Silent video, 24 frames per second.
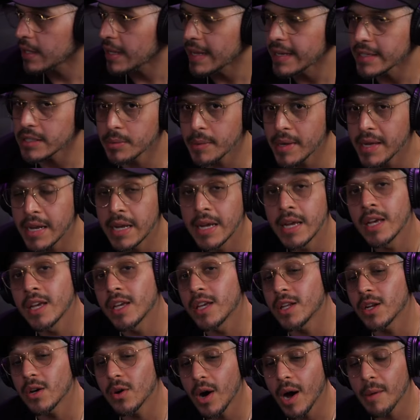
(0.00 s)
Thanks, man.
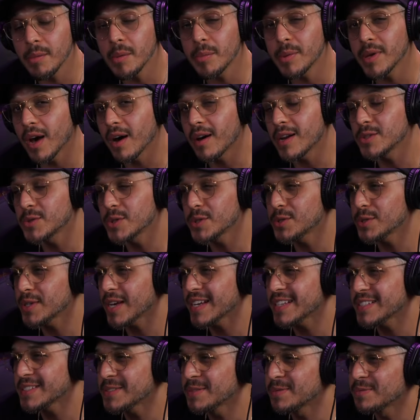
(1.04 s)
You know, I'm gonna be honest with you
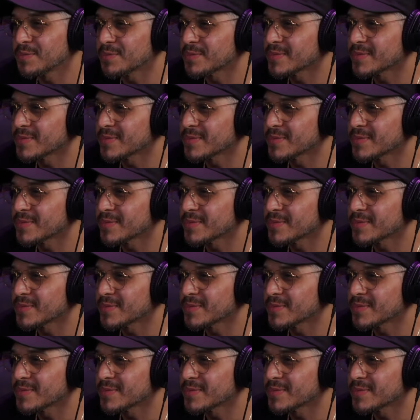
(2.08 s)
guys.